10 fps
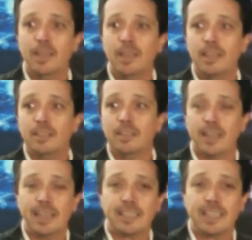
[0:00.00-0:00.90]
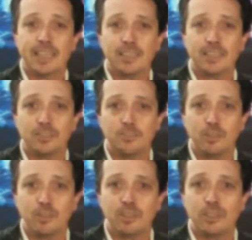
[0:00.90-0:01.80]
Today's guest is
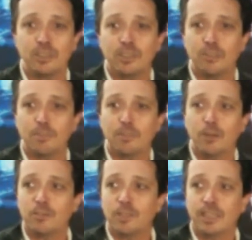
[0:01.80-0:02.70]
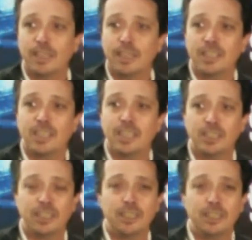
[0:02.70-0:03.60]
musician, composer, and
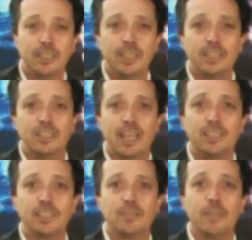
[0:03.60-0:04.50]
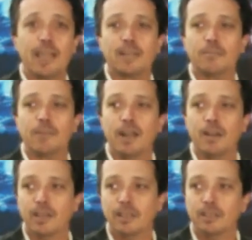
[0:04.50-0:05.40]
teacher Jason
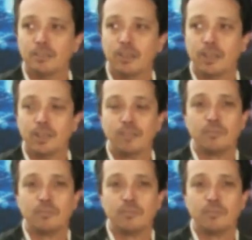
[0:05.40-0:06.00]
McNamara joining us from